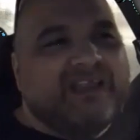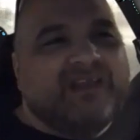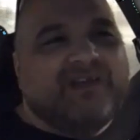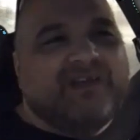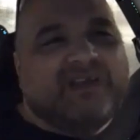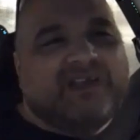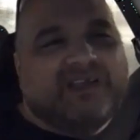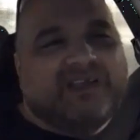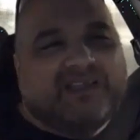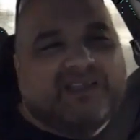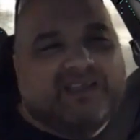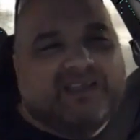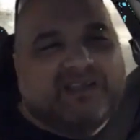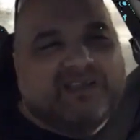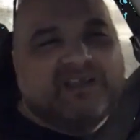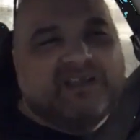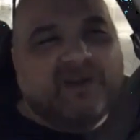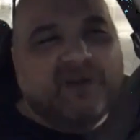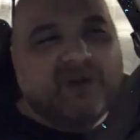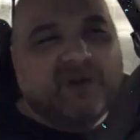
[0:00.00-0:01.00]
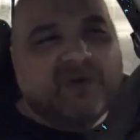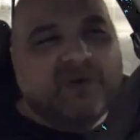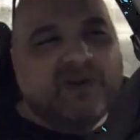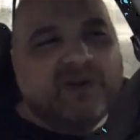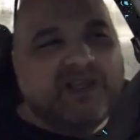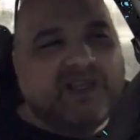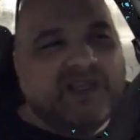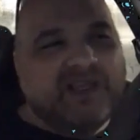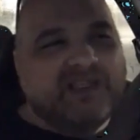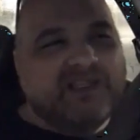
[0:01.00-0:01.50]
eh, you know,
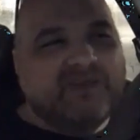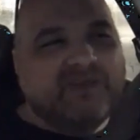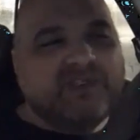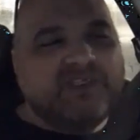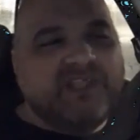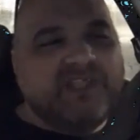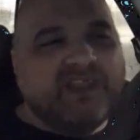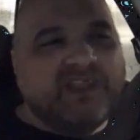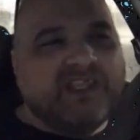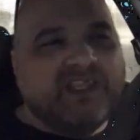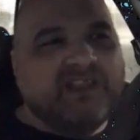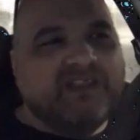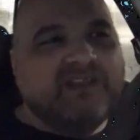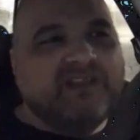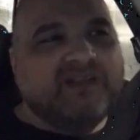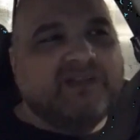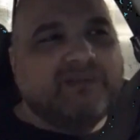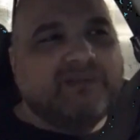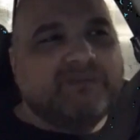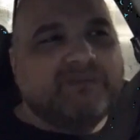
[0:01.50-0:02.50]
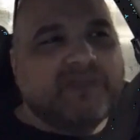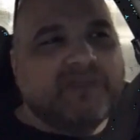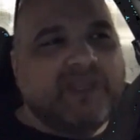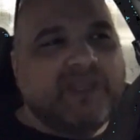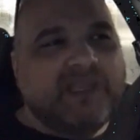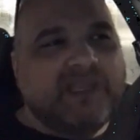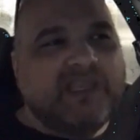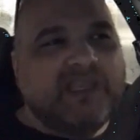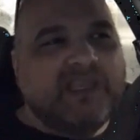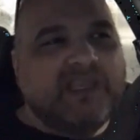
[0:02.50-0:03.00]
there was nothing
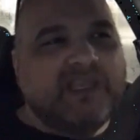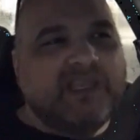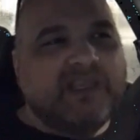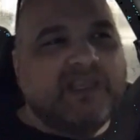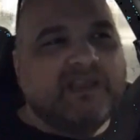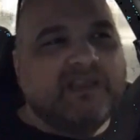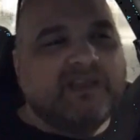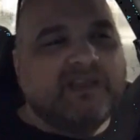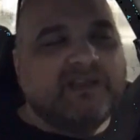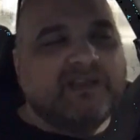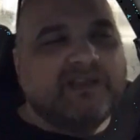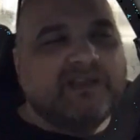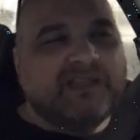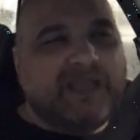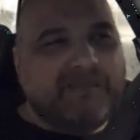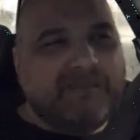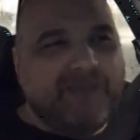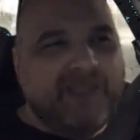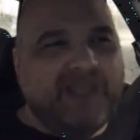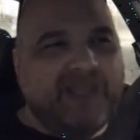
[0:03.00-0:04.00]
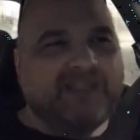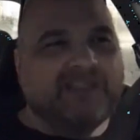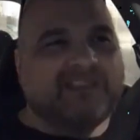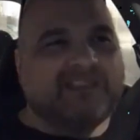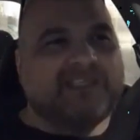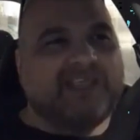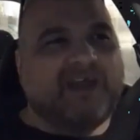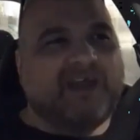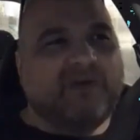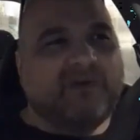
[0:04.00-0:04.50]
that made it
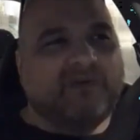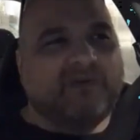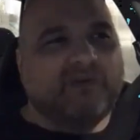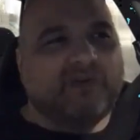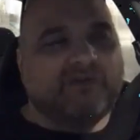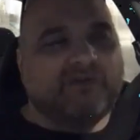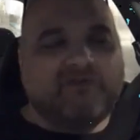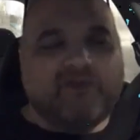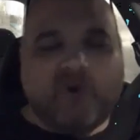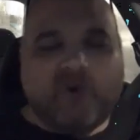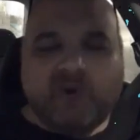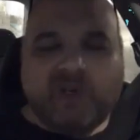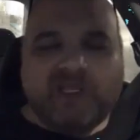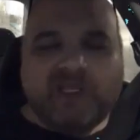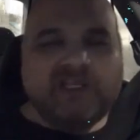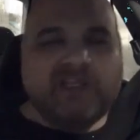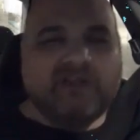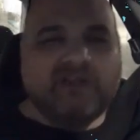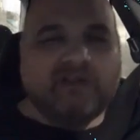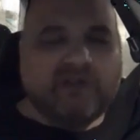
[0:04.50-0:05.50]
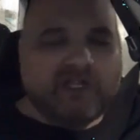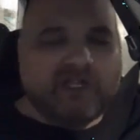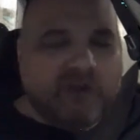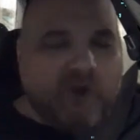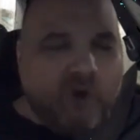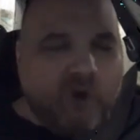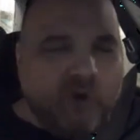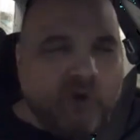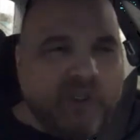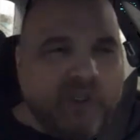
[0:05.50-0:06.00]
sound look phony, that look
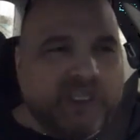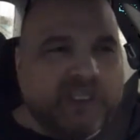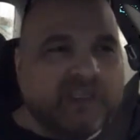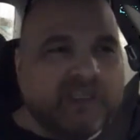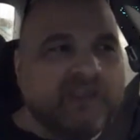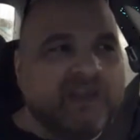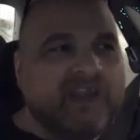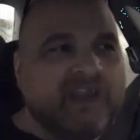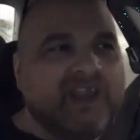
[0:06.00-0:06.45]
hokey.